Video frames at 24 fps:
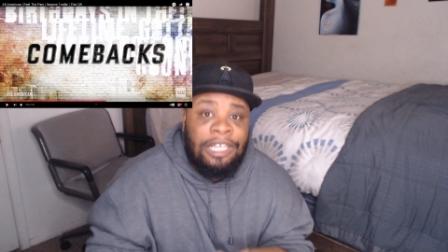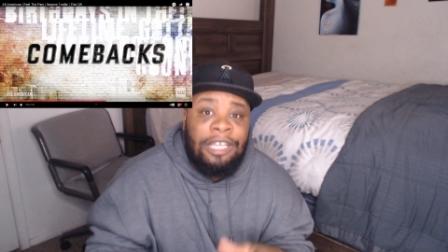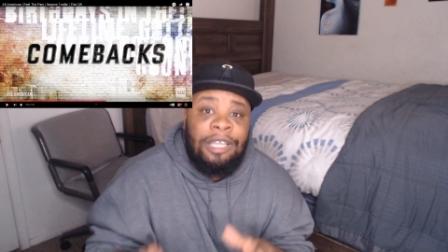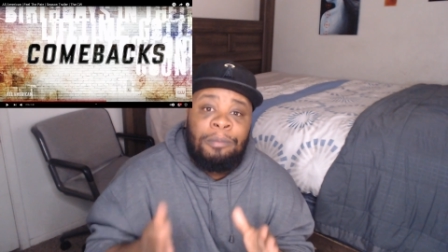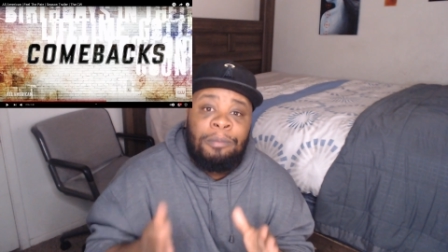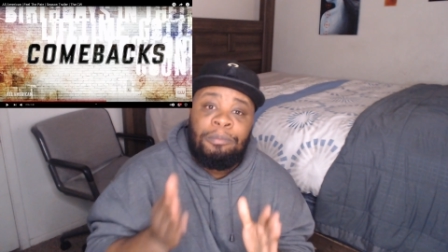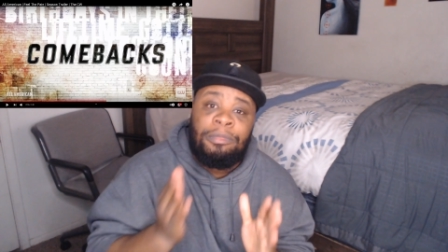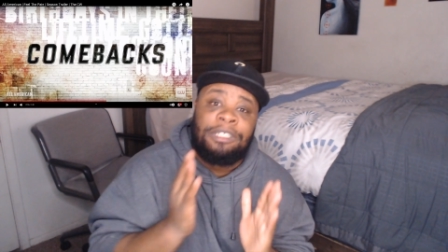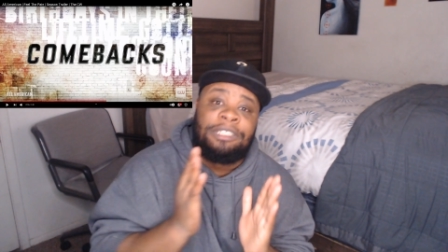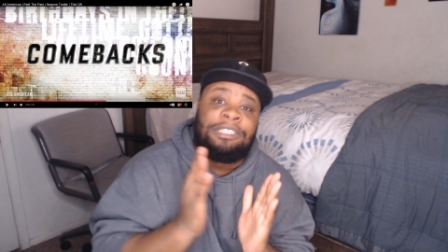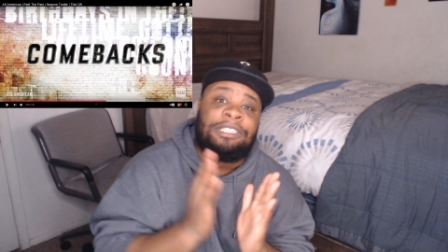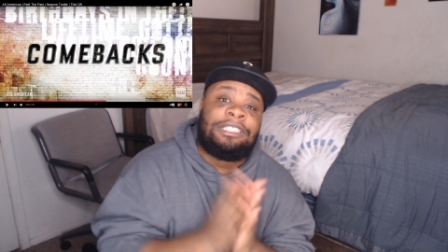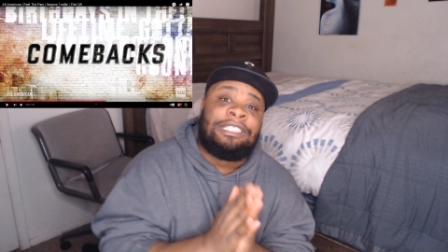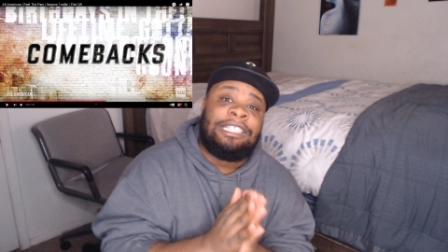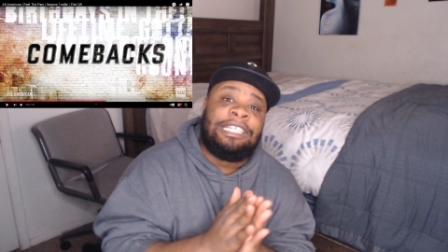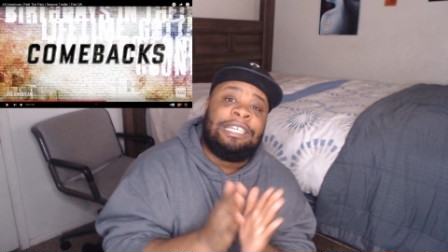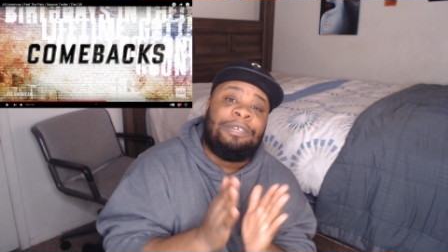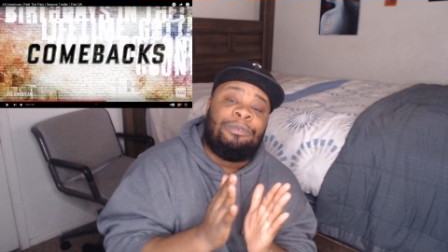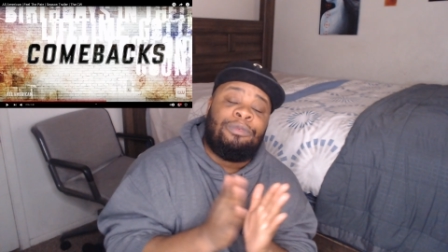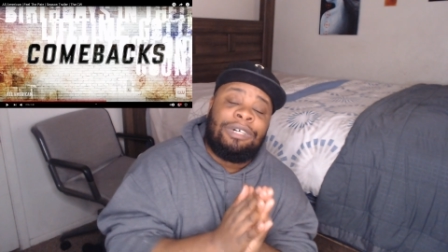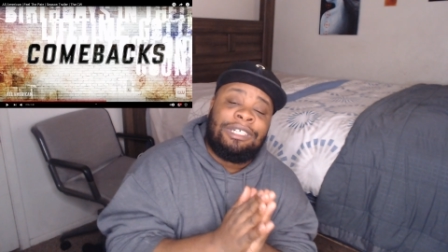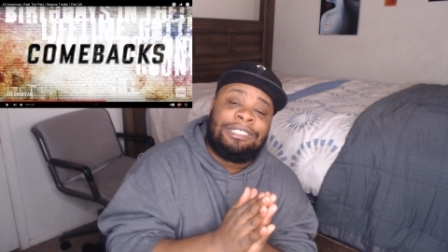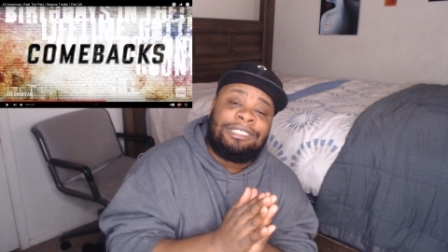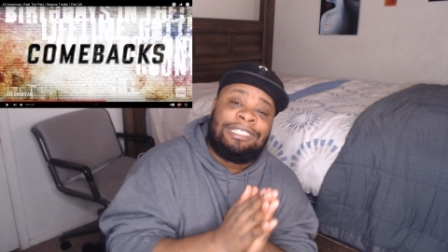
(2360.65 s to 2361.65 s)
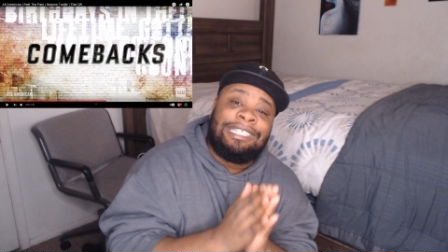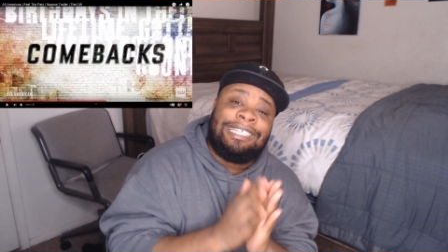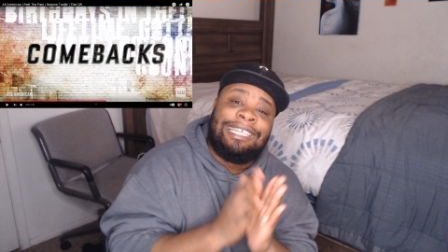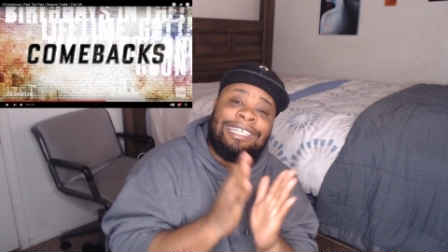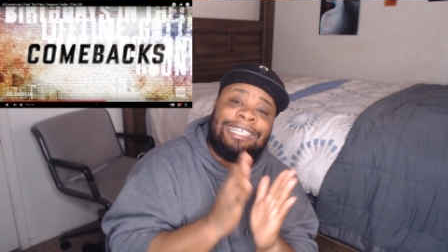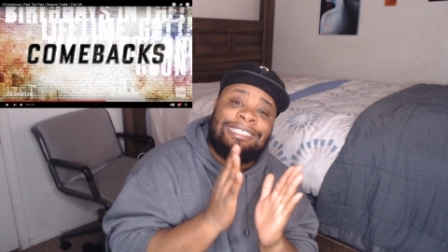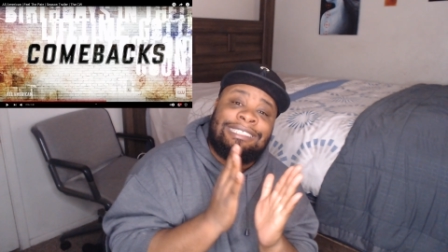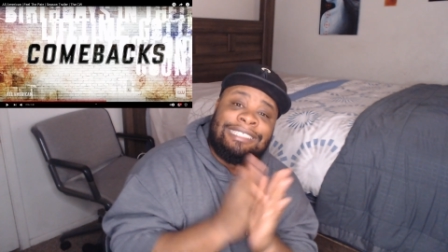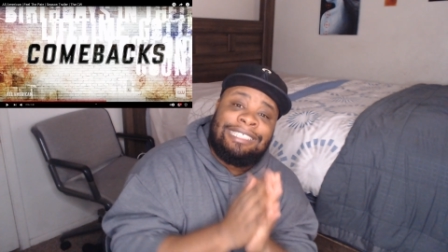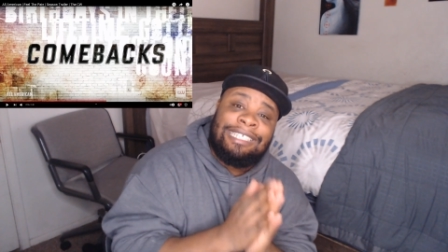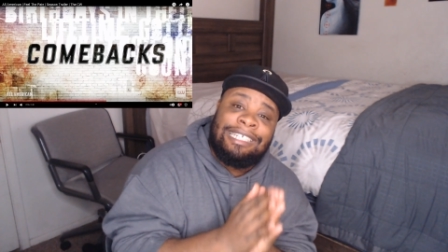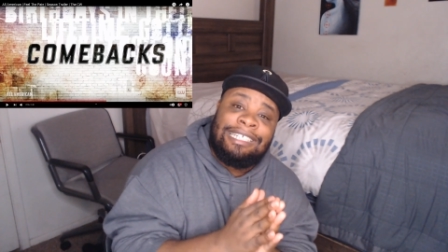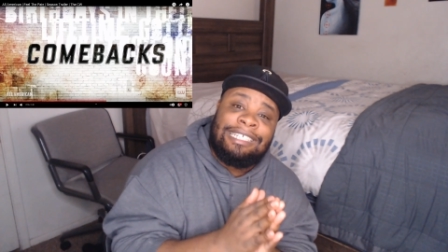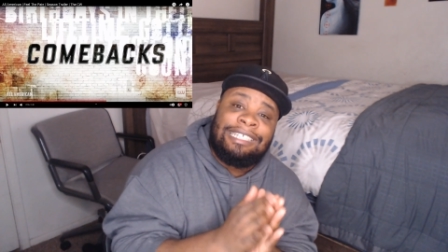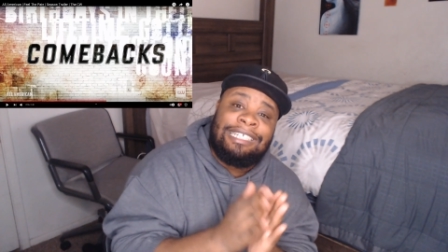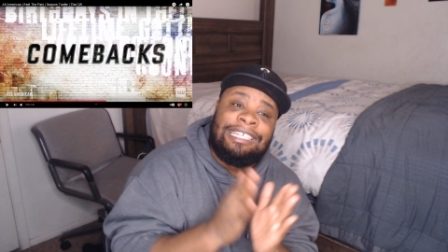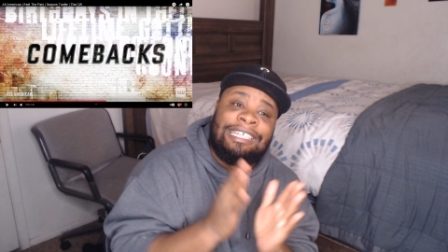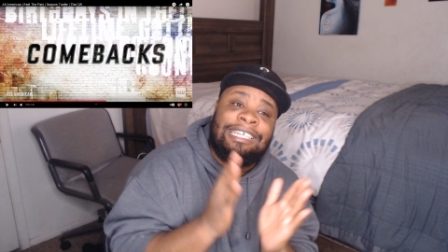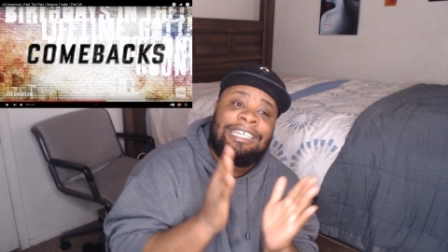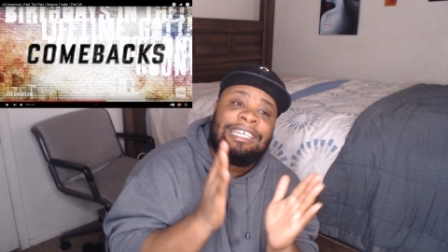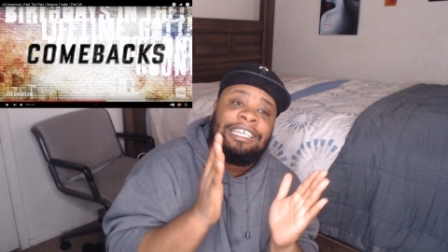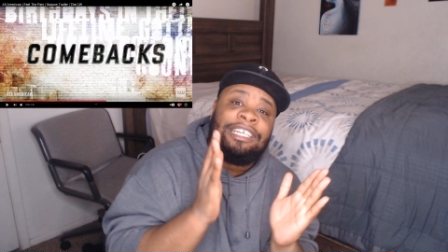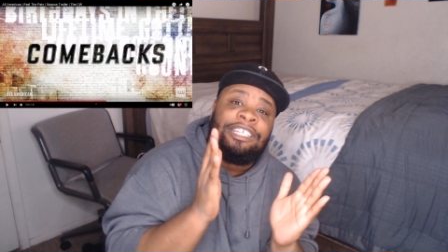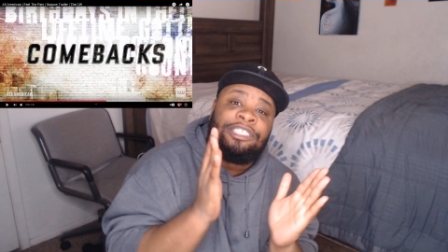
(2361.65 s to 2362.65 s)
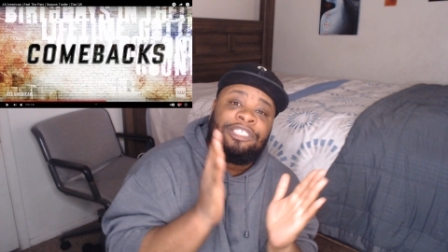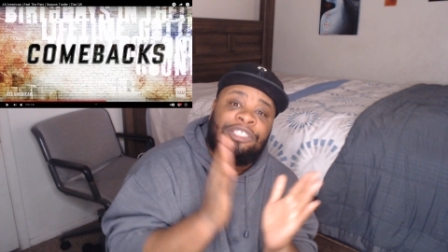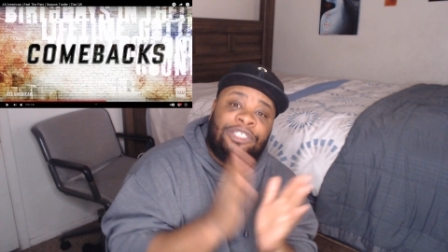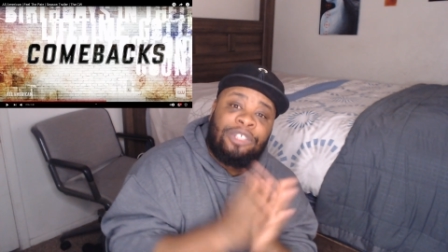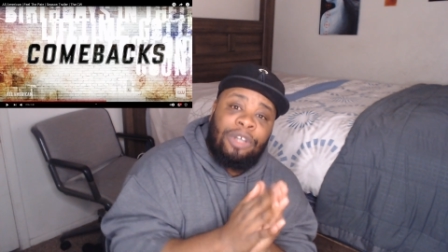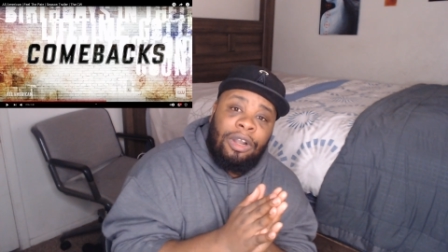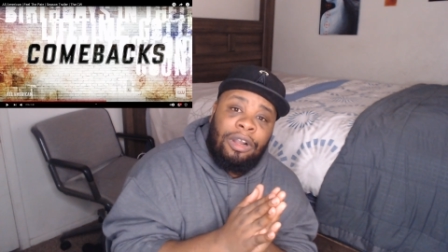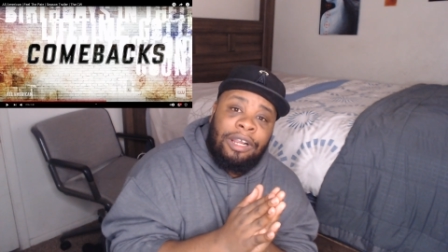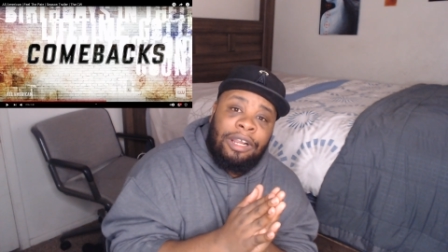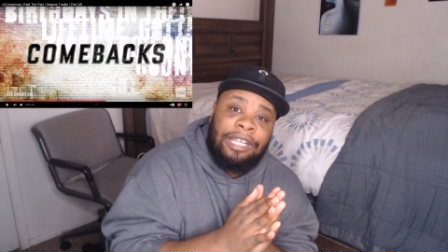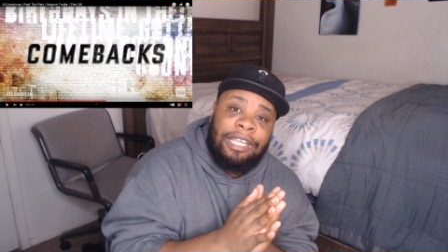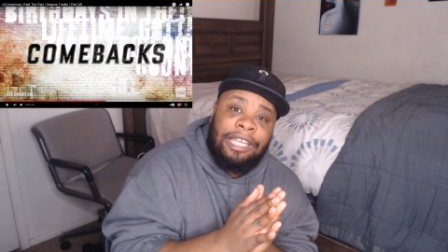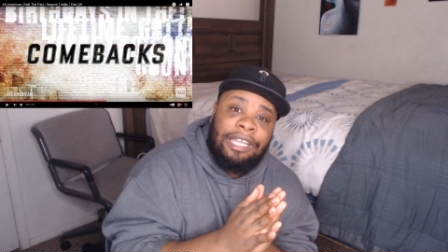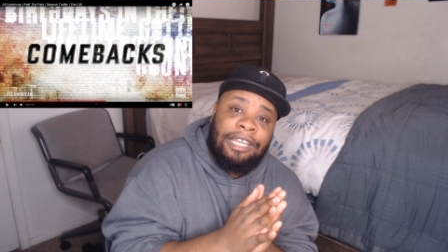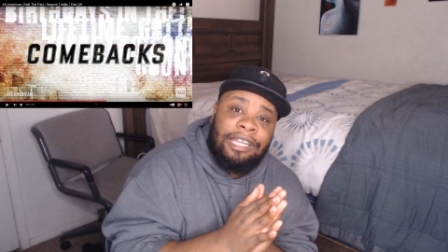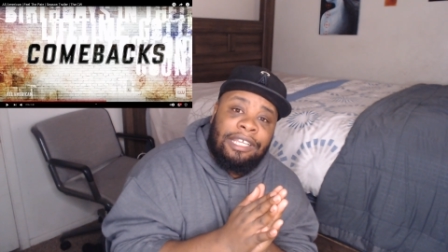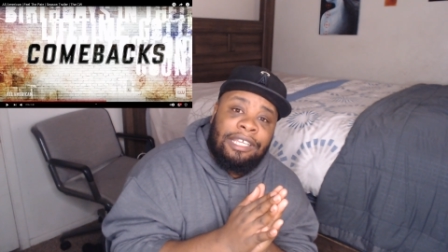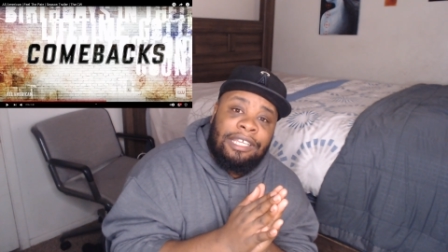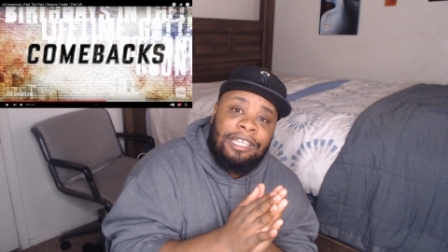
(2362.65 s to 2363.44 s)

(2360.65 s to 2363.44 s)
but she was the intended target.